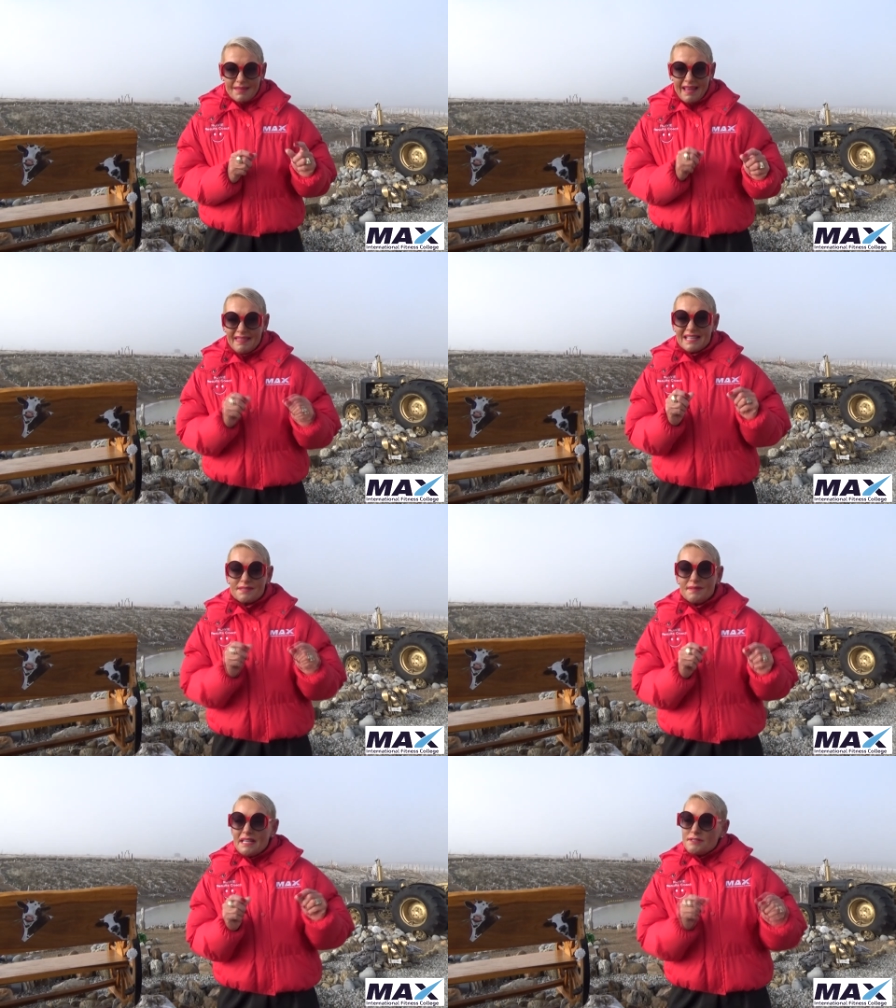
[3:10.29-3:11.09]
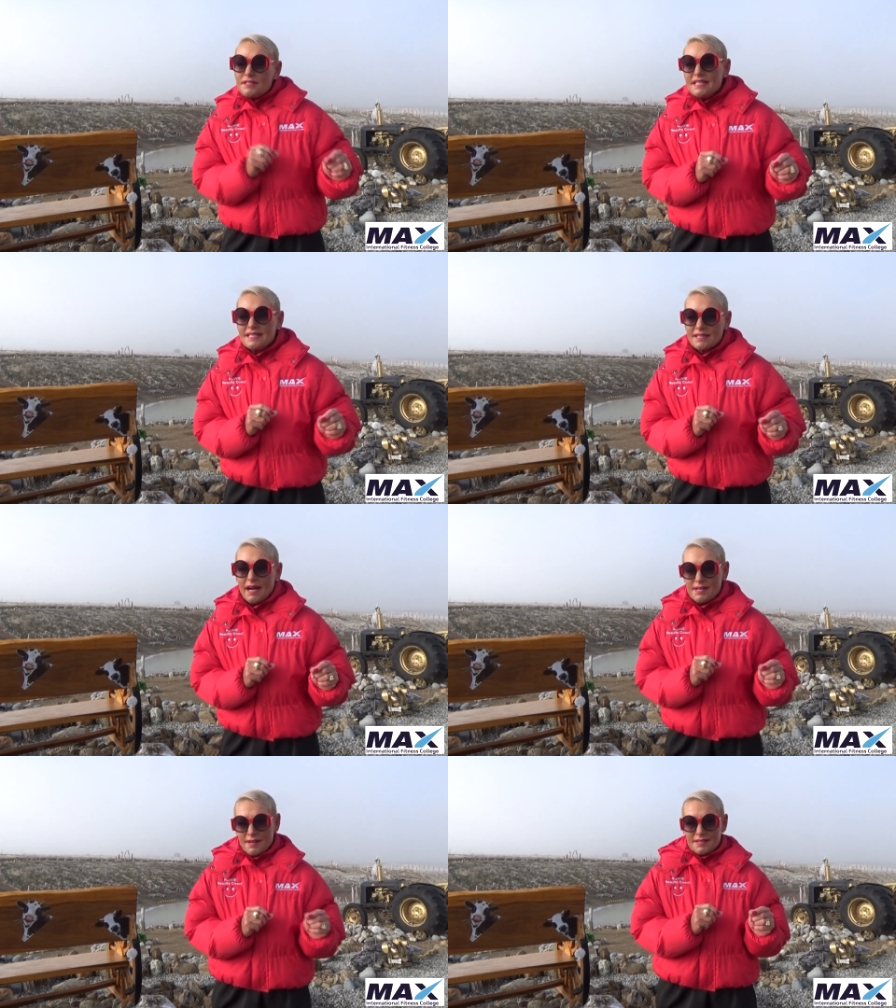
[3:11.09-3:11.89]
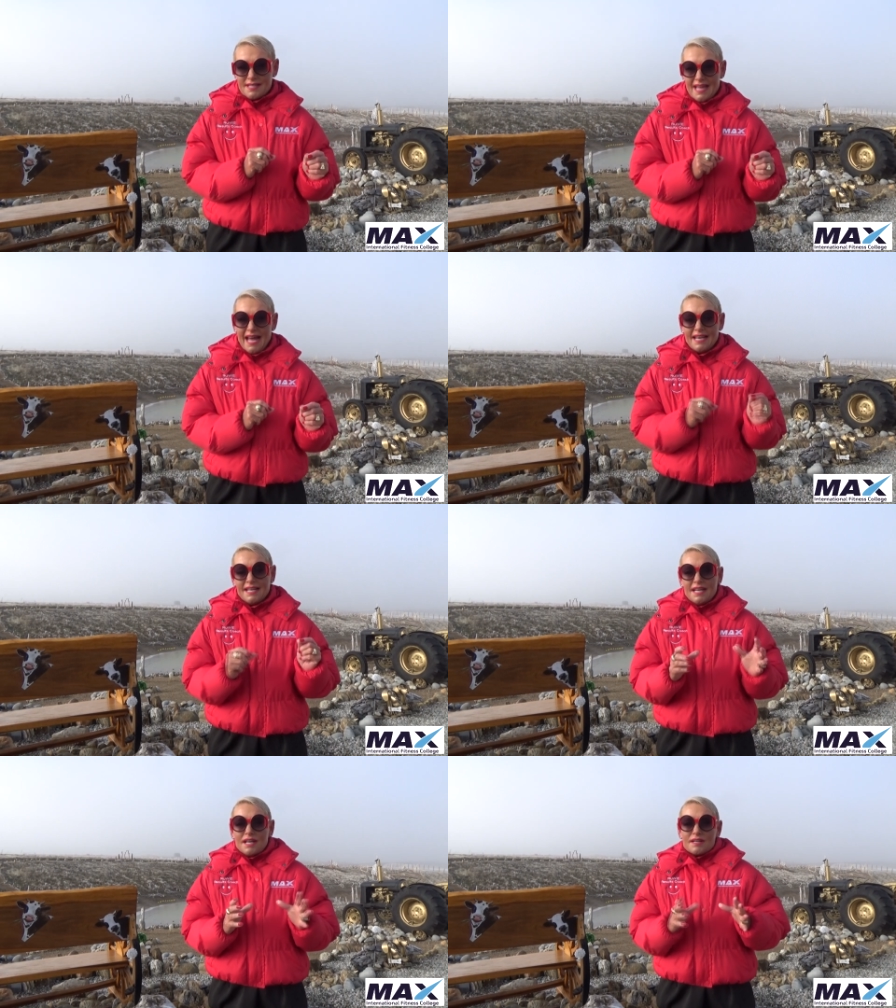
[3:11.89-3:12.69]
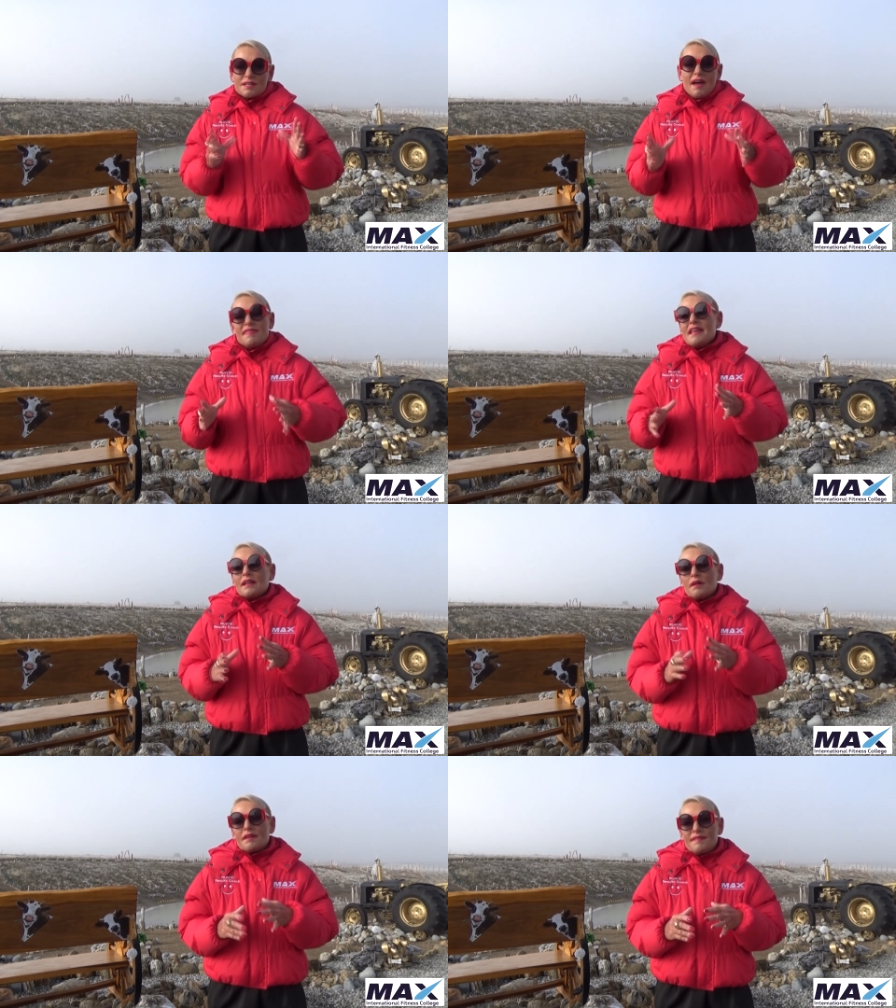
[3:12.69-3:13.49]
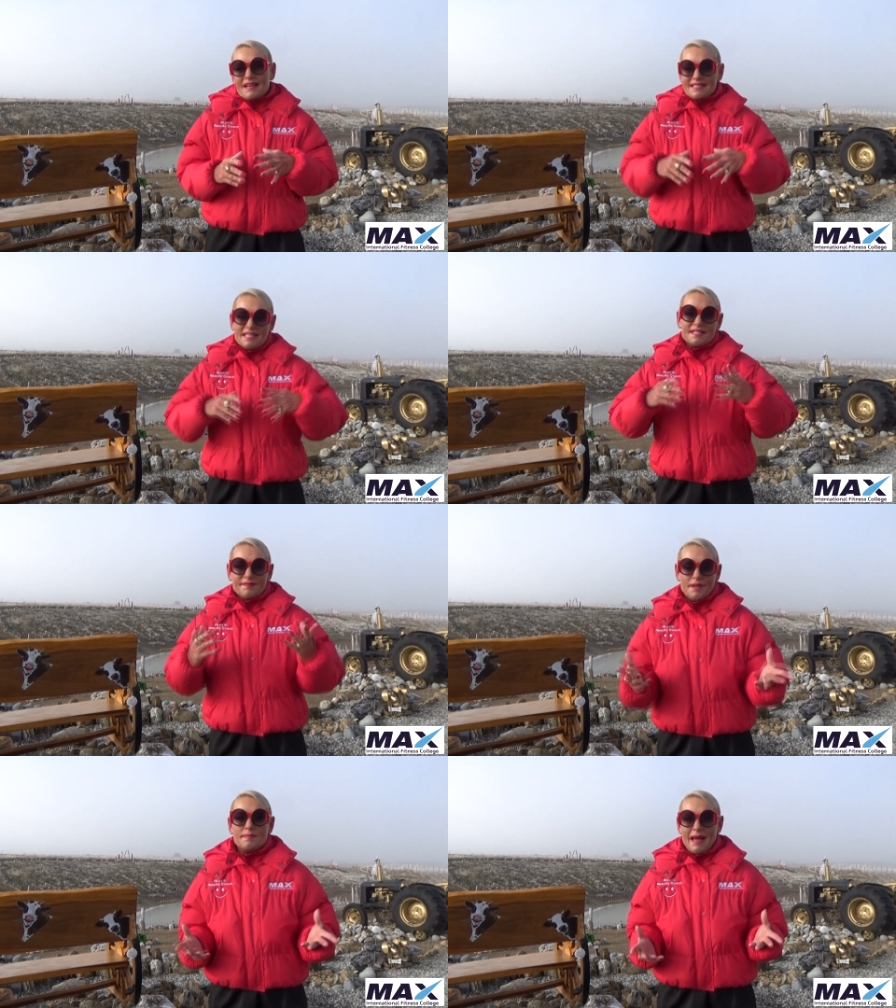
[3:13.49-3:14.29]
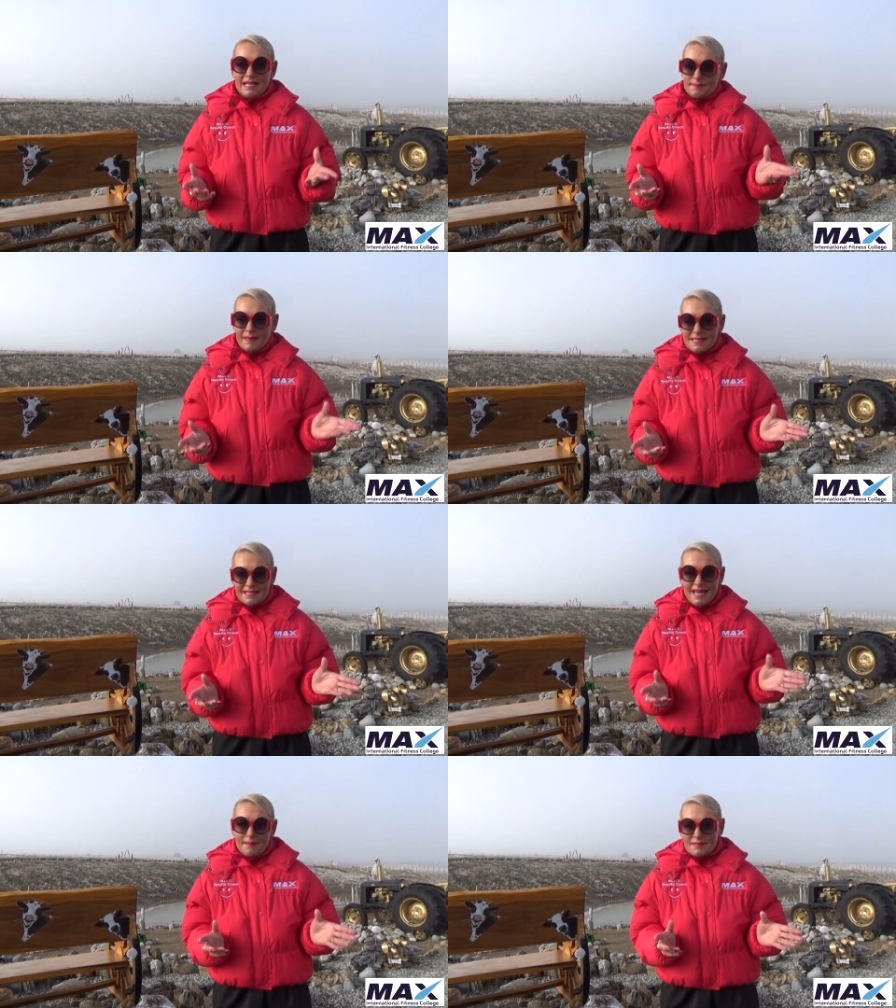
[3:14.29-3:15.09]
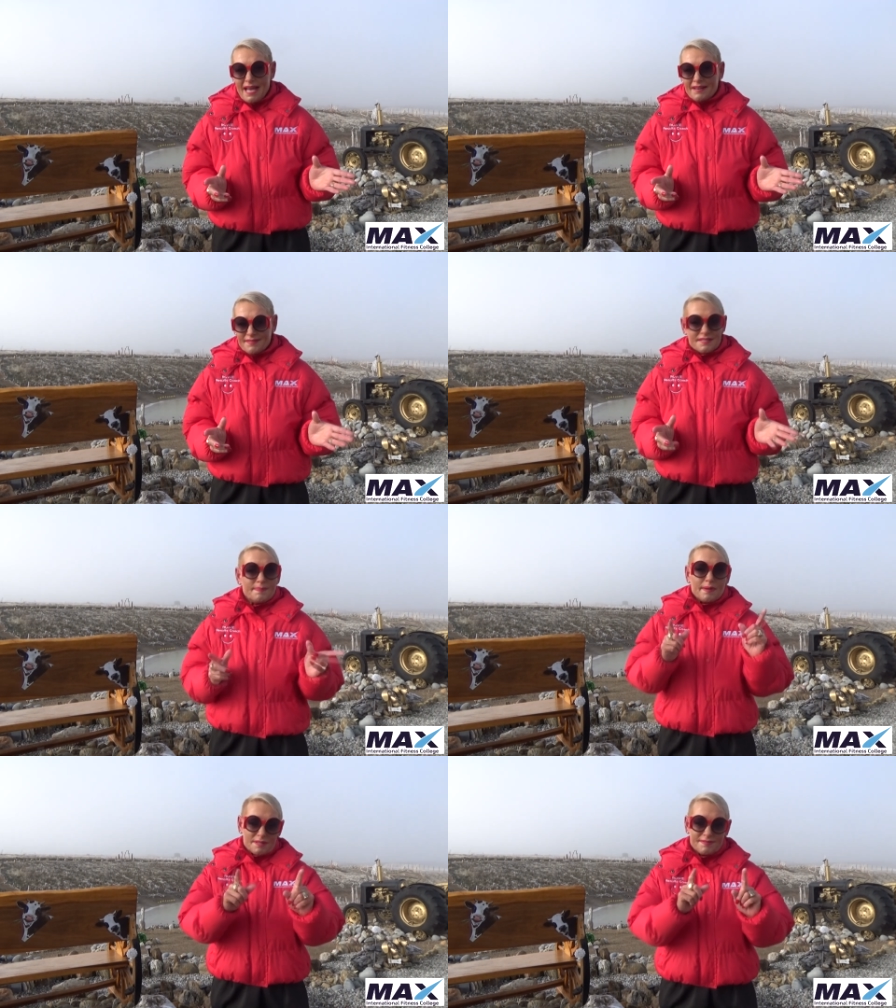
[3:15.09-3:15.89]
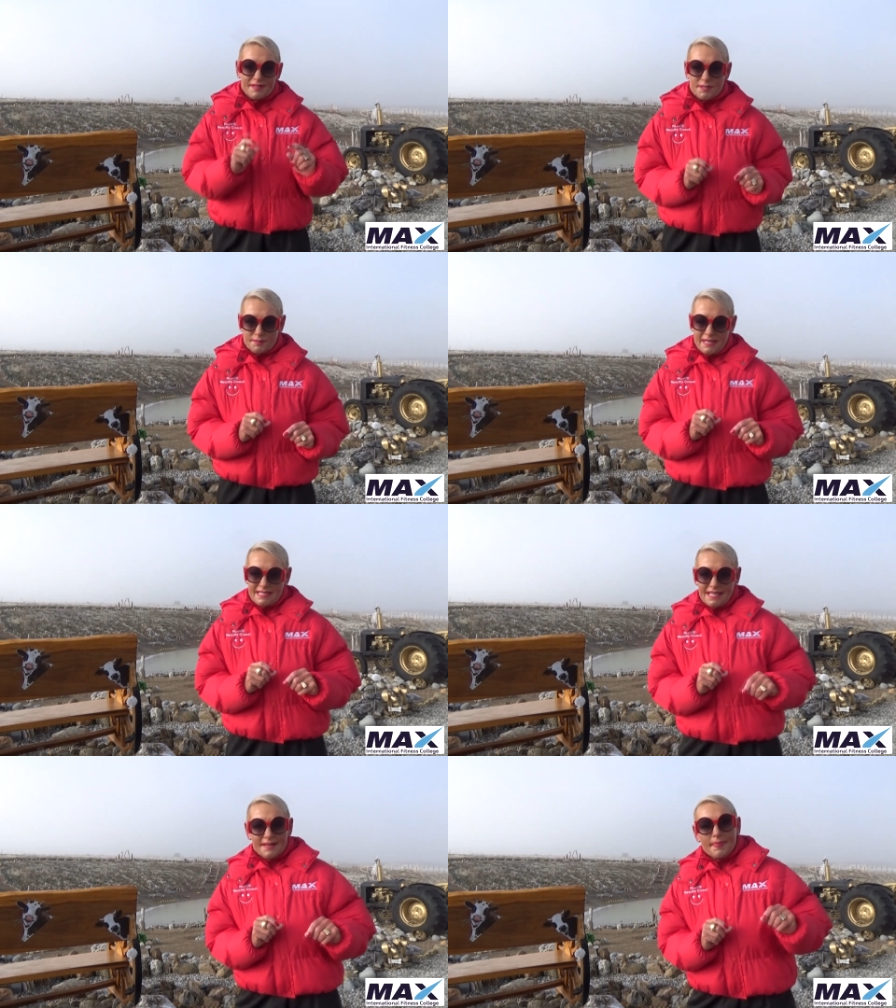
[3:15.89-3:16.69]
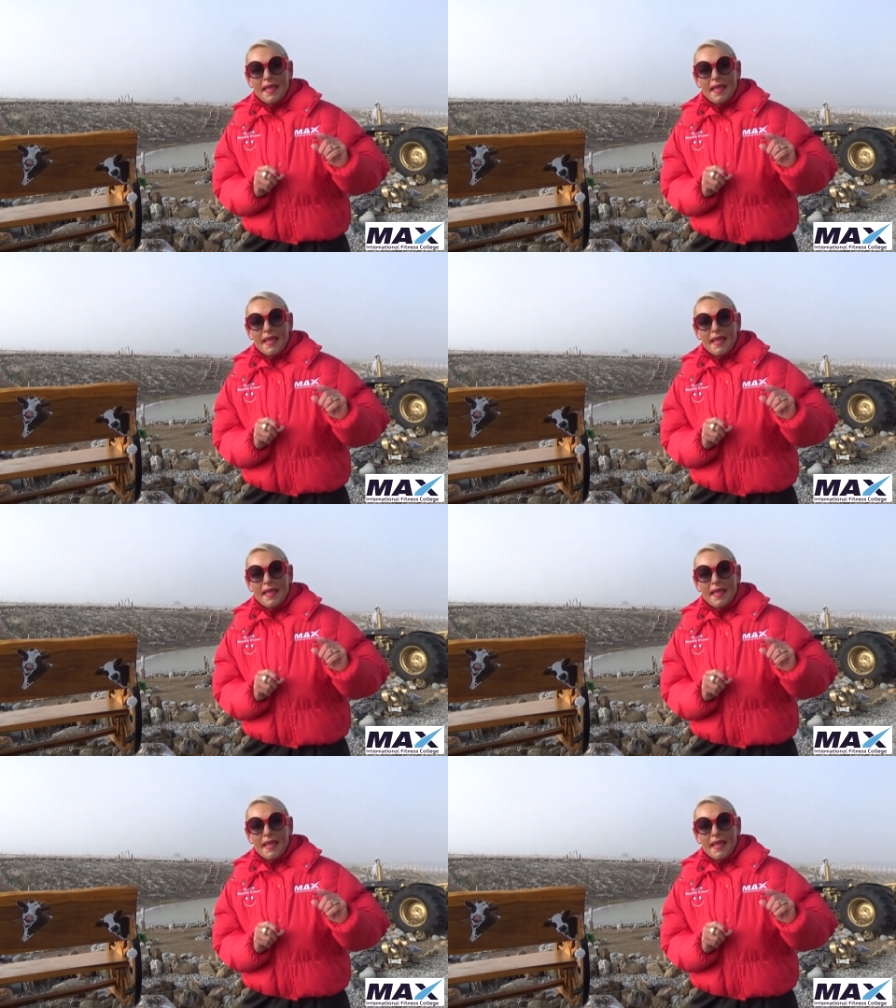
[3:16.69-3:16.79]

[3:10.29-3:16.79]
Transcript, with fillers: And there's an interesting side note to that because I think a lot of our sense of humour has been stamped out of us because of this reason.